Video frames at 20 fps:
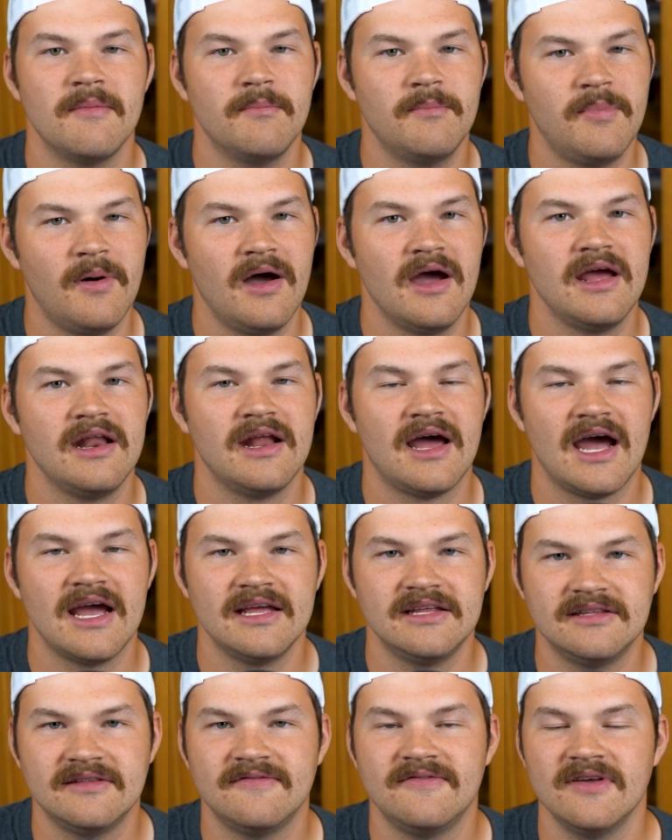But I
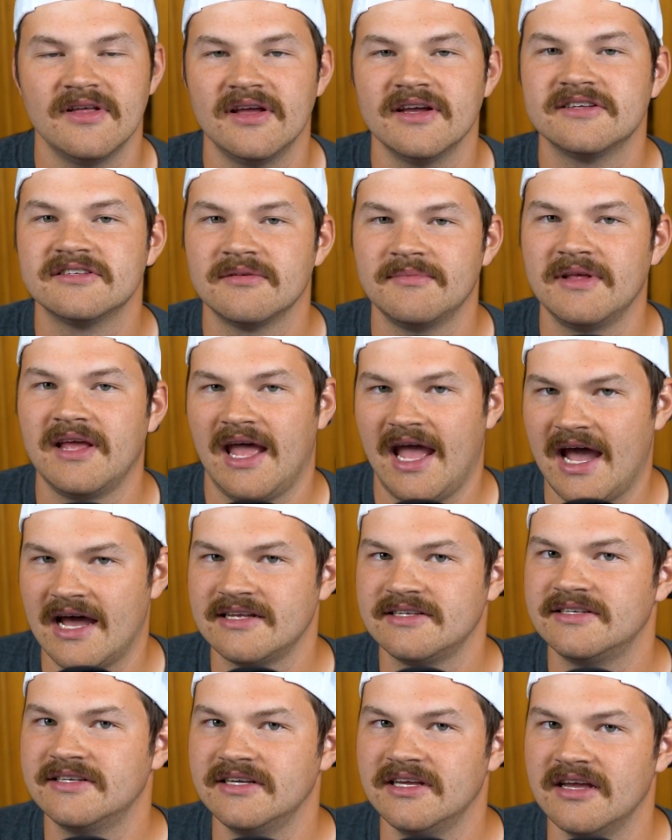feel like something
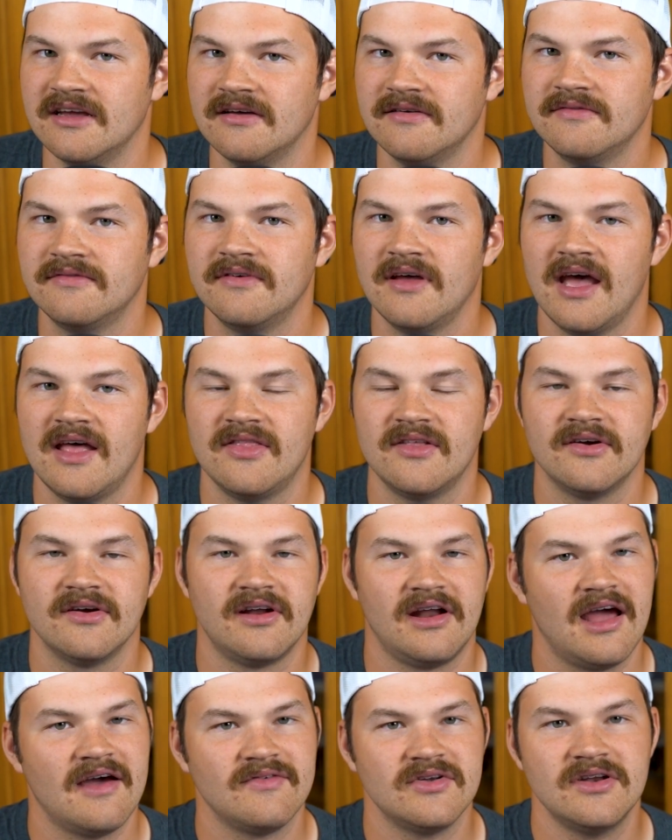has to give, and they're going
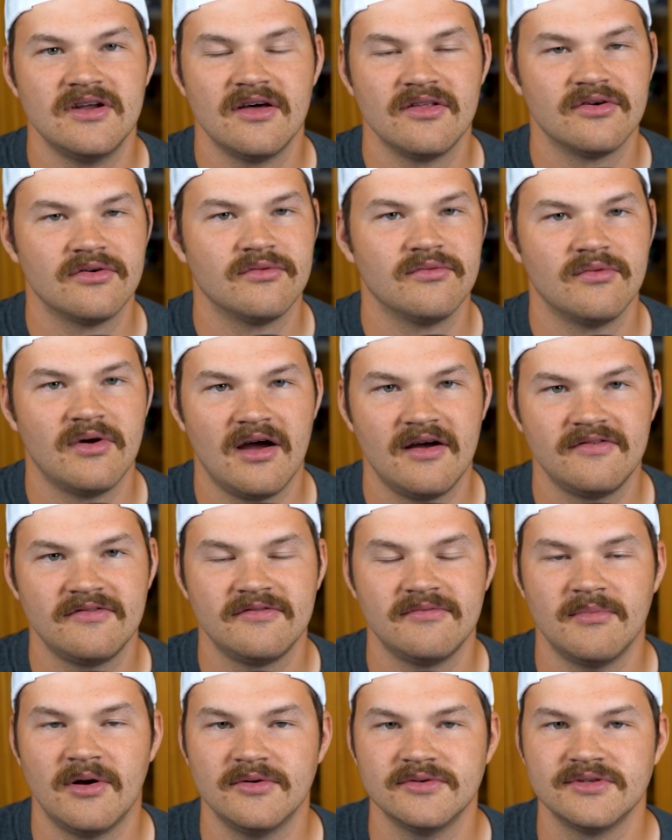to have another rough,
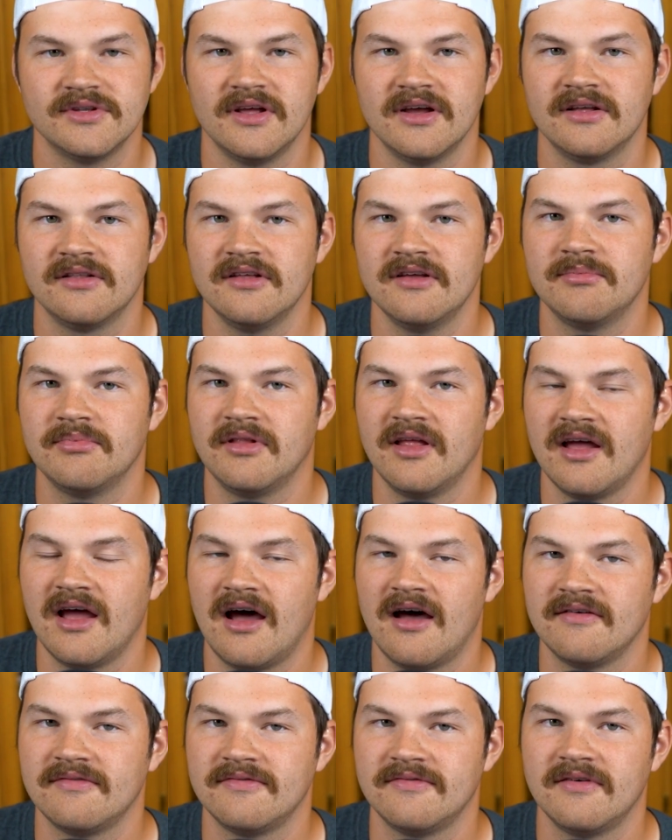most likely
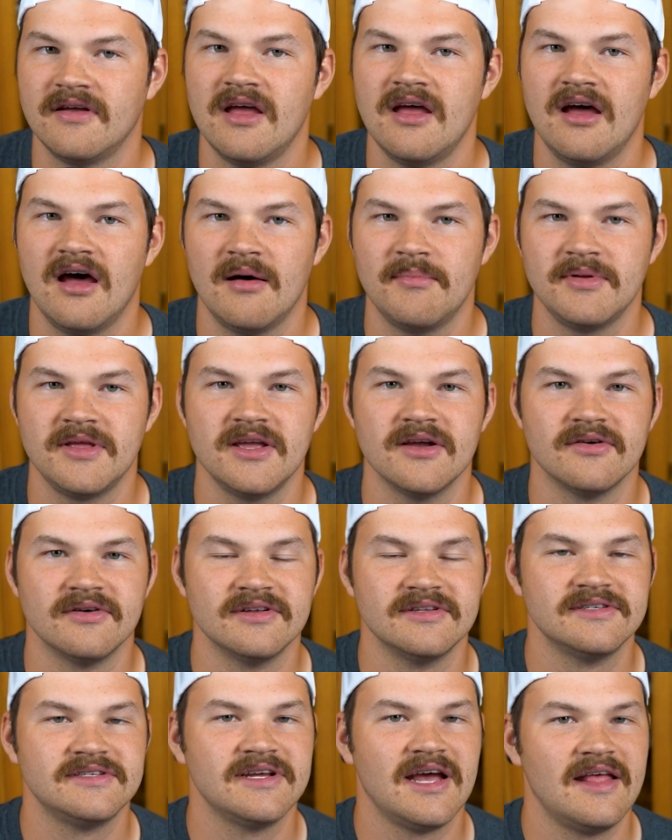playoff
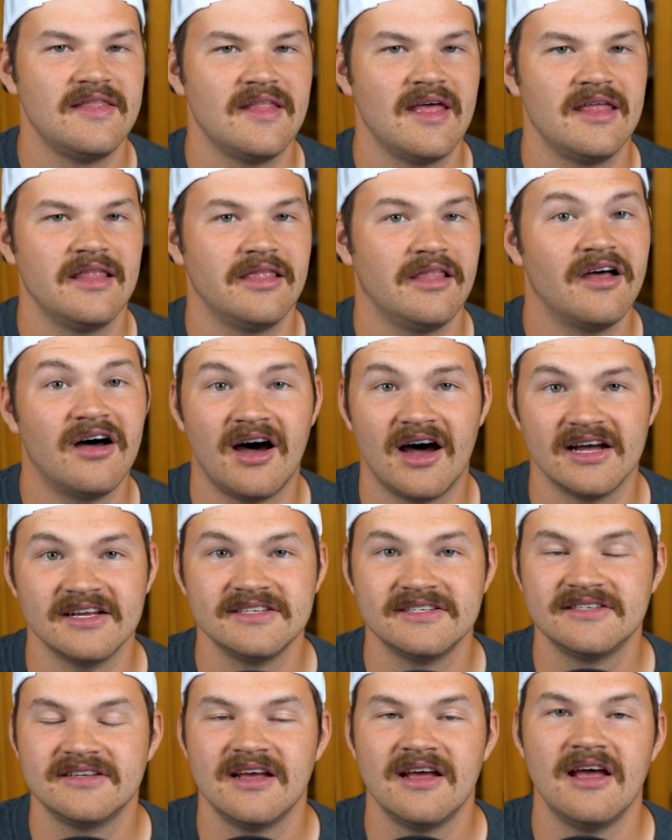appearance and then
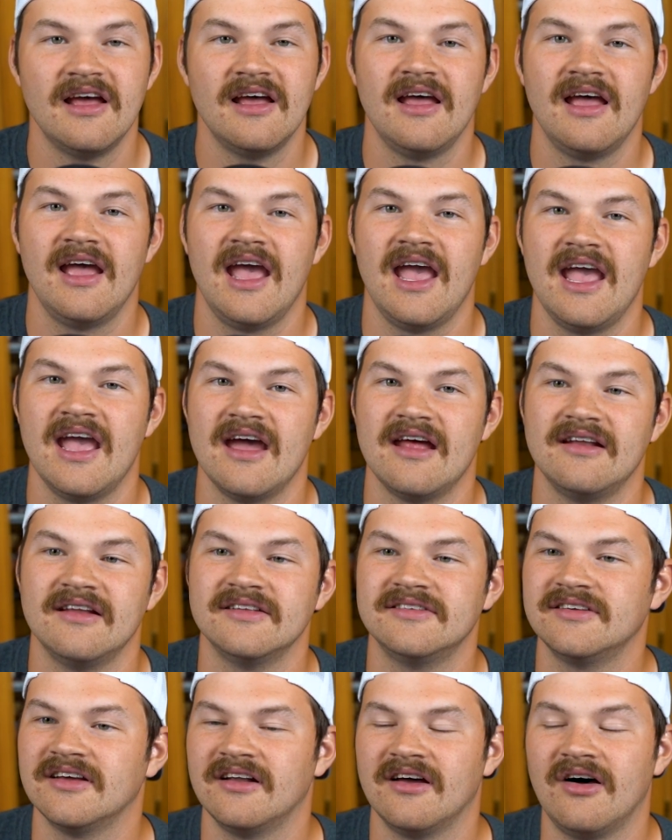loss, and
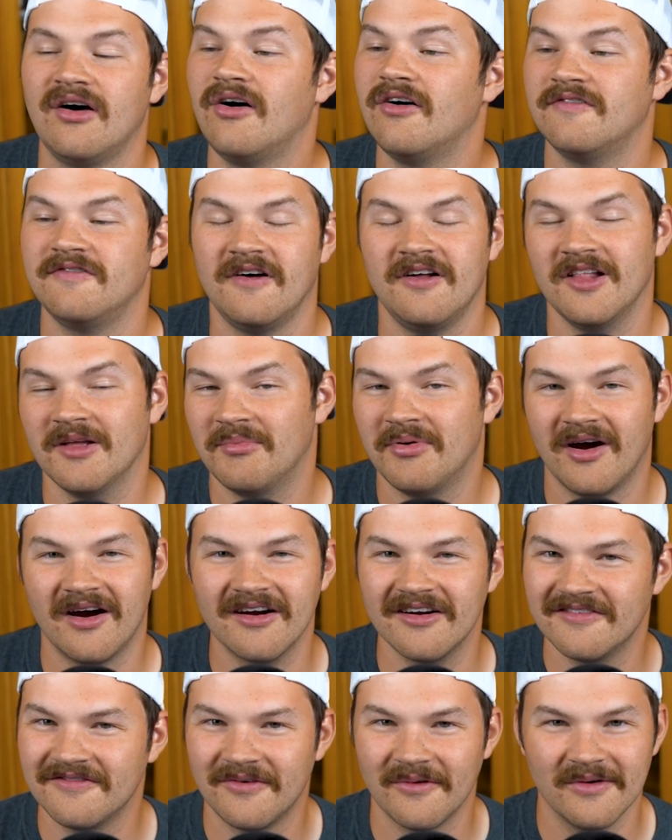it's going to all fall
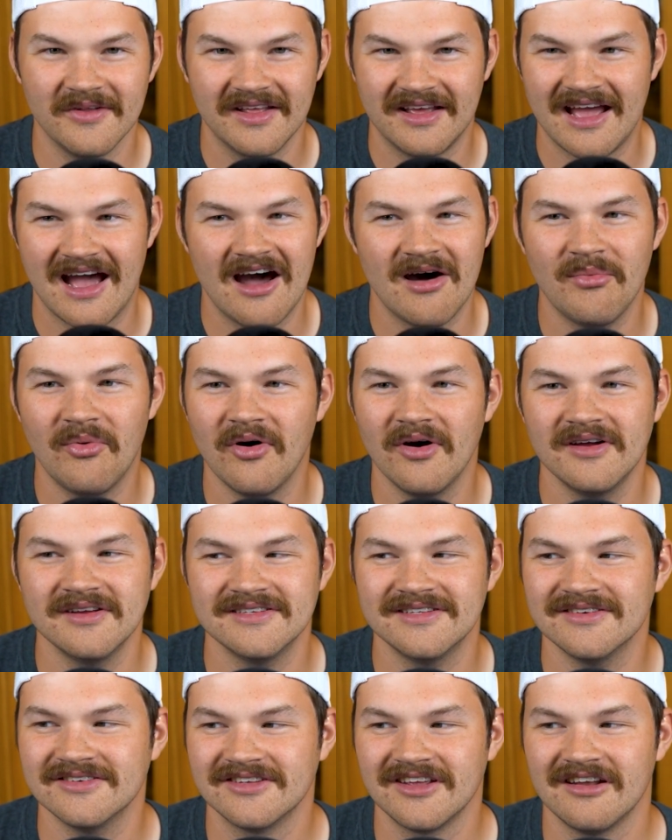apart for the Cowboys.
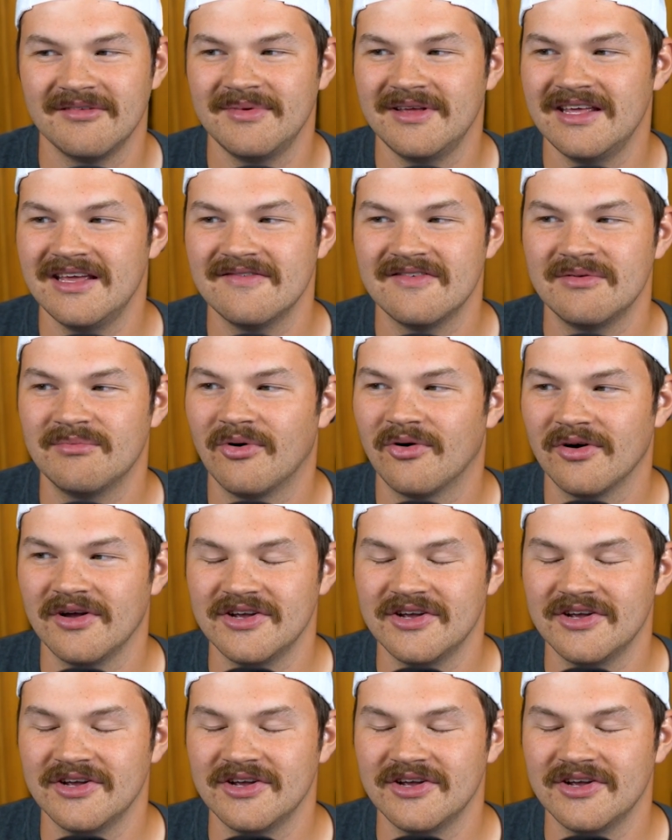There's going to be even more